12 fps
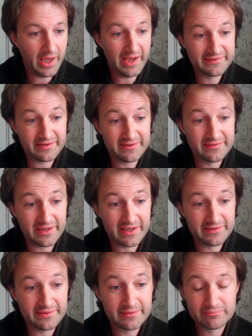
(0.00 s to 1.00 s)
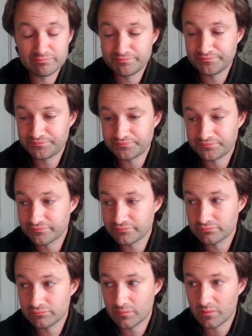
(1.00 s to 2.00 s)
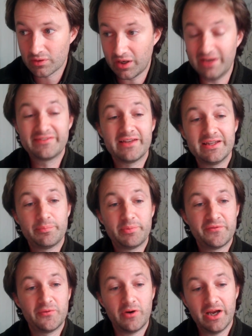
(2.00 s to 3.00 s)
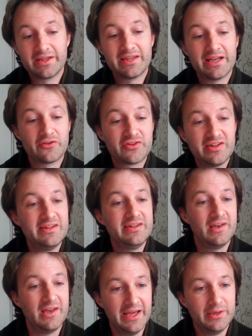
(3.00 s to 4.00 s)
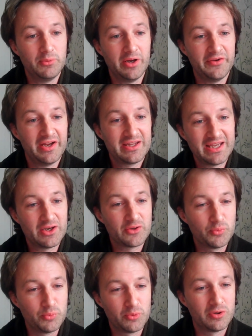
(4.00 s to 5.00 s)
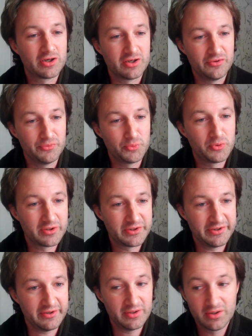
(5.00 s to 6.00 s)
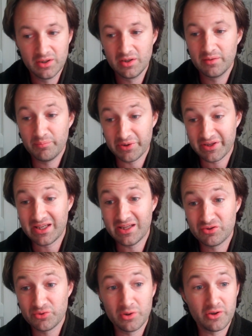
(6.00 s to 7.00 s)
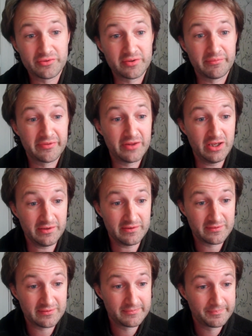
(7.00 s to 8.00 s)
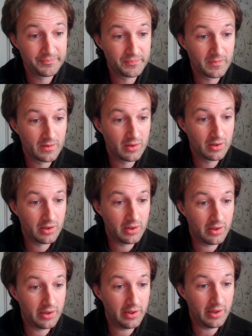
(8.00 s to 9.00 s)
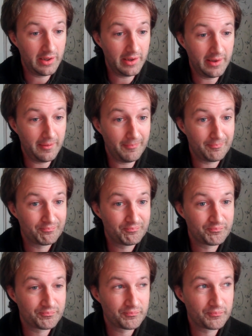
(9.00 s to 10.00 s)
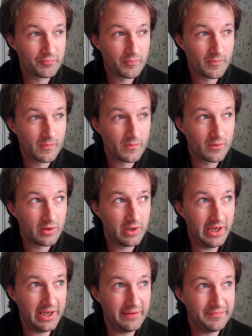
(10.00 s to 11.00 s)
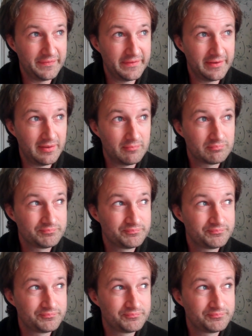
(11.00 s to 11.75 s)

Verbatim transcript: As I said, I said it before, I cannot heal anyone. I cannot walk on water, but I can do a lot of things. Um, and um,